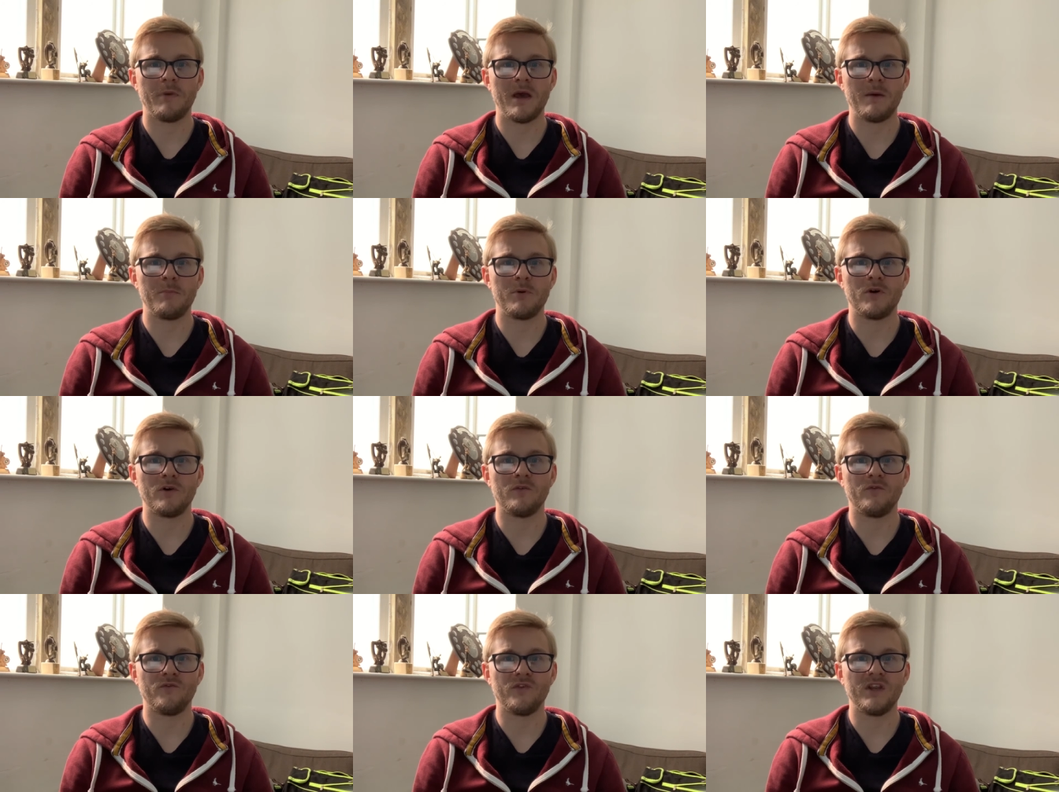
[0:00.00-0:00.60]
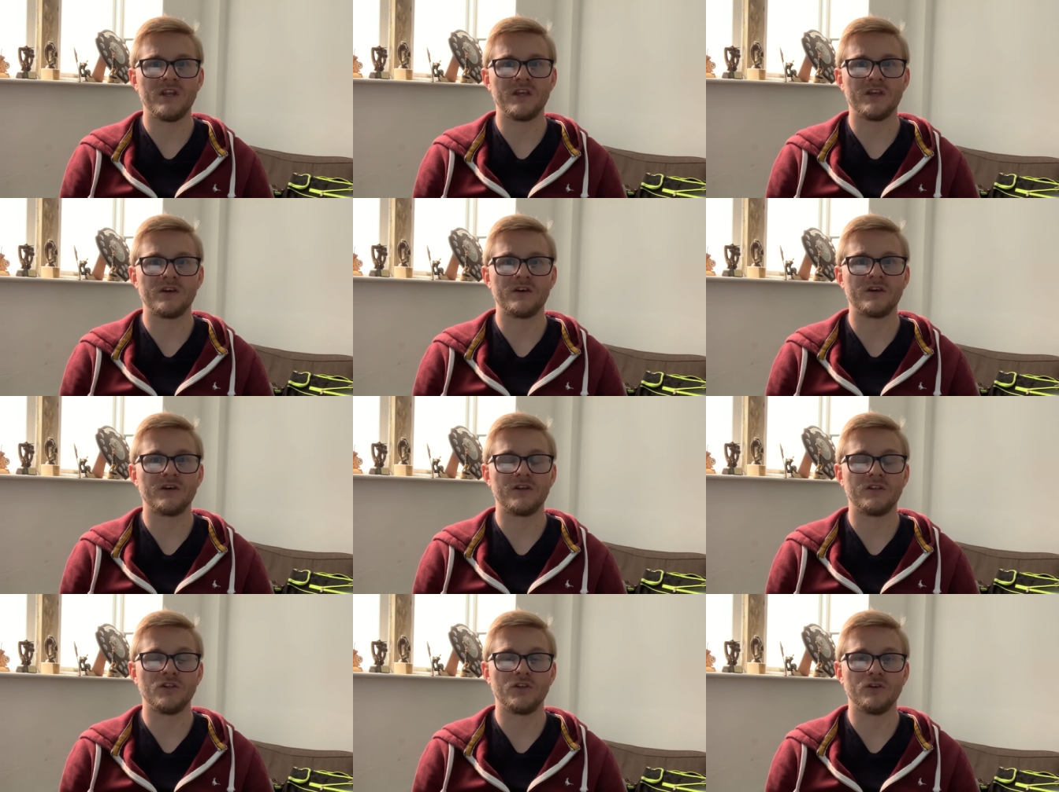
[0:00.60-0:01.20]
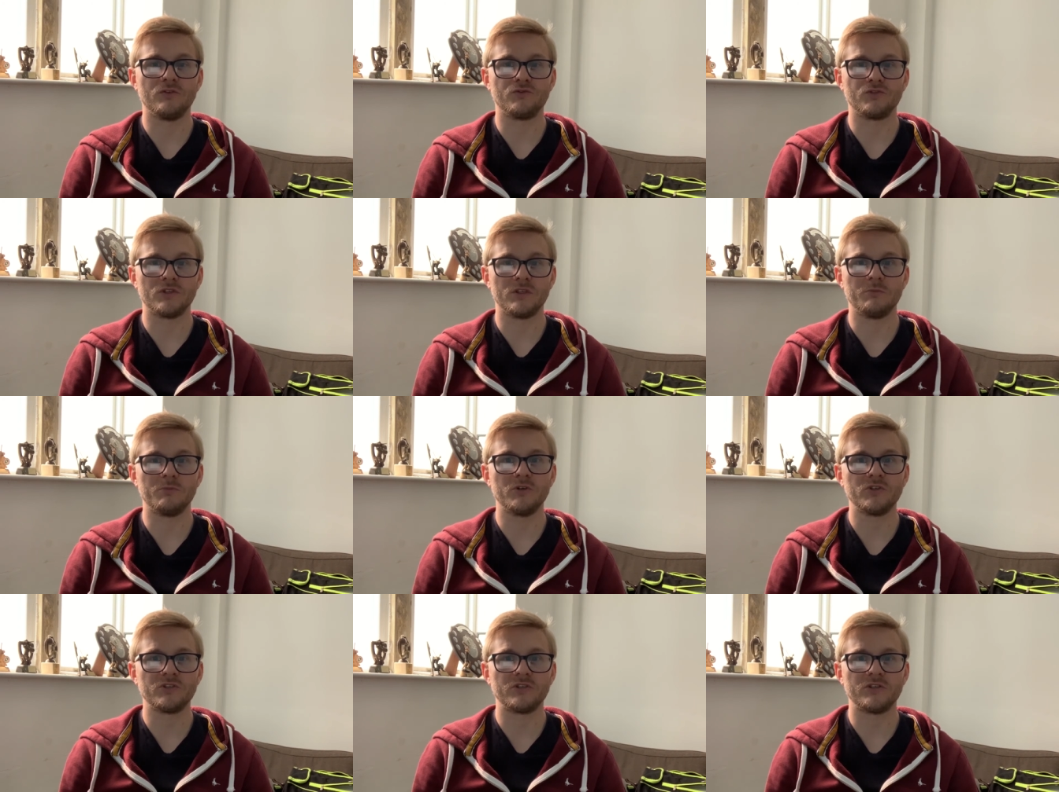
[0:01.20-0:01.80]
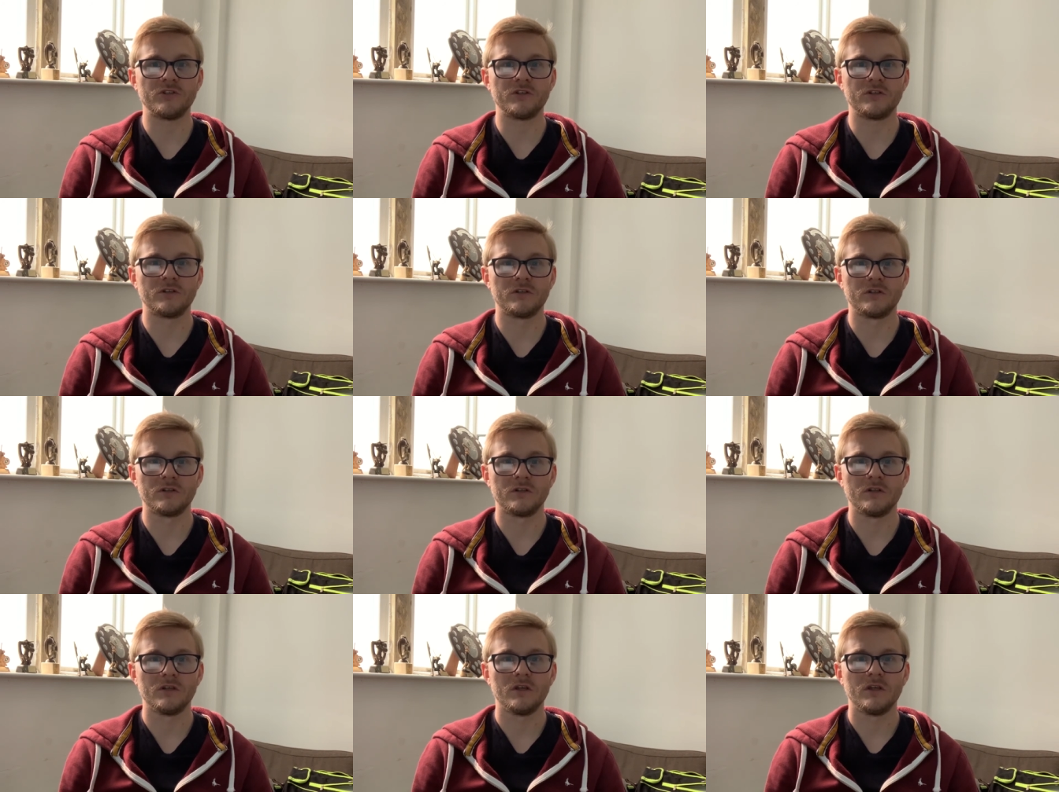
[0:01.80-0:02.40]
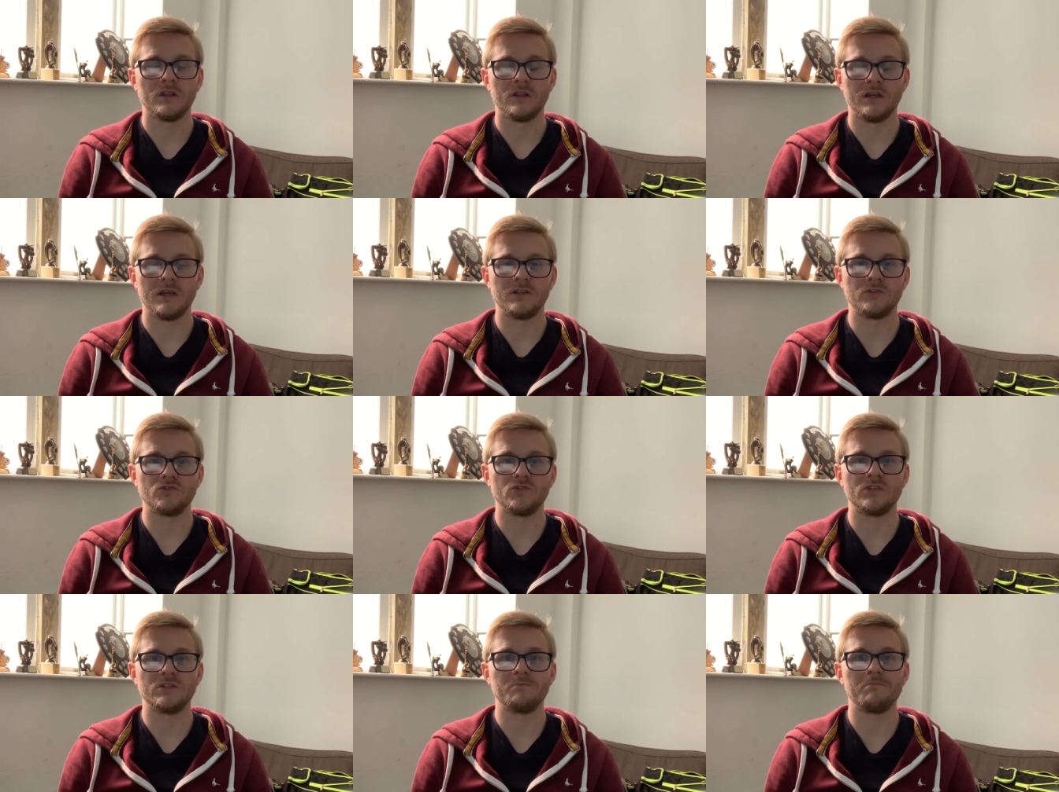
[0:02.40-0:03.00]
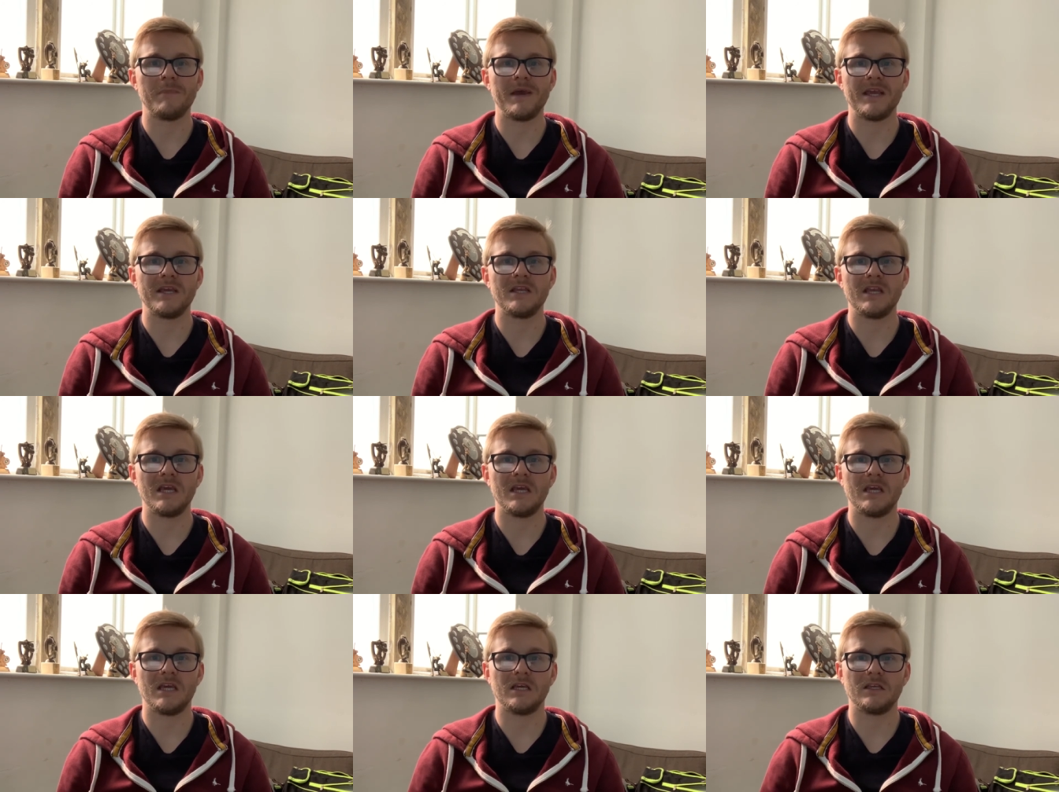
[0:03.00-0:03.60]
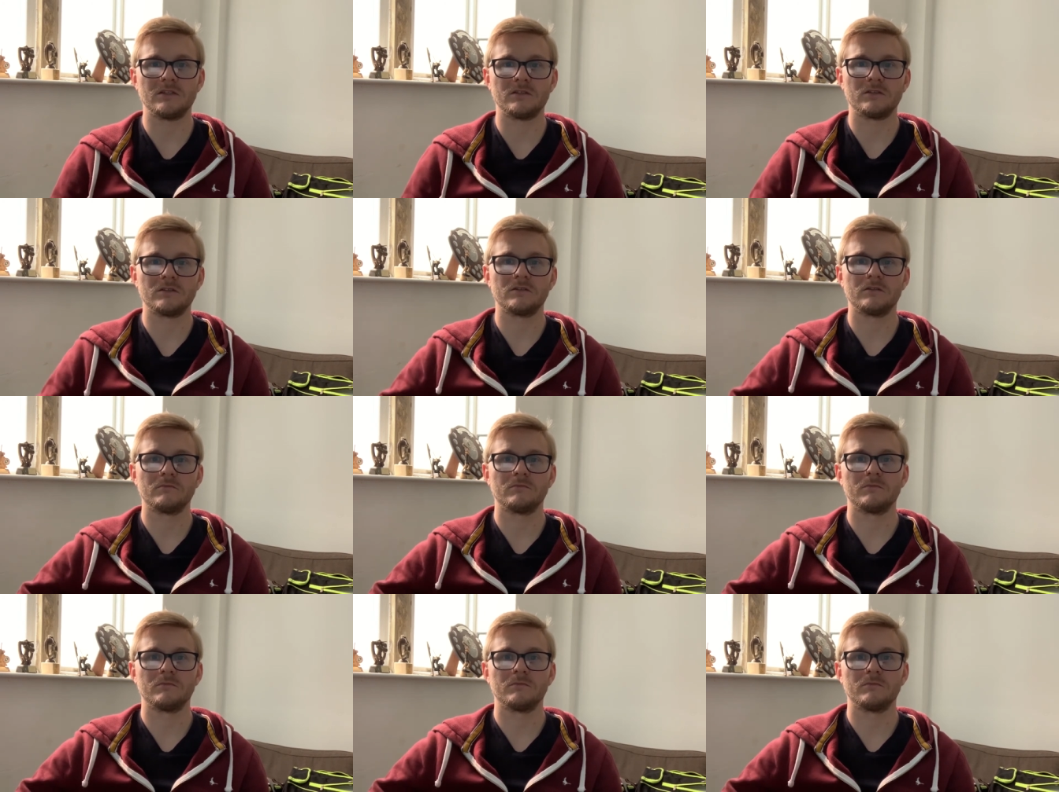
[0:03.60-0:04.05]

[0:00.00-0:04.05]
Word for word: pepper, vinegar and usually mustard? The answer is mayonnaise.